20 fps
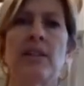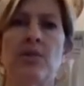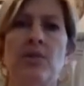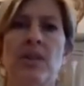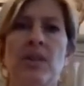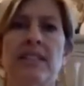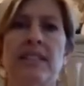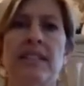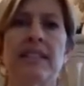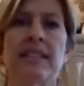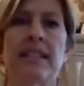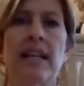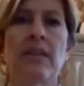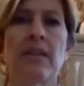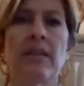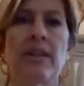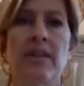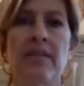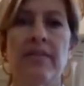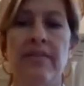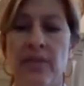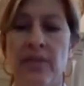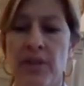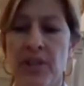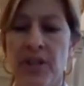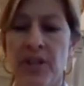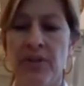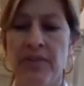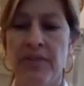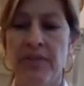other salad dressings
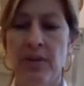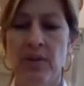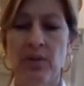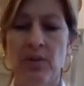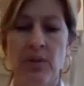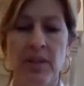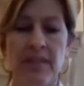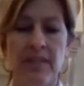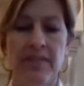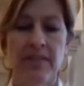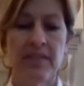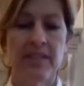out there for you if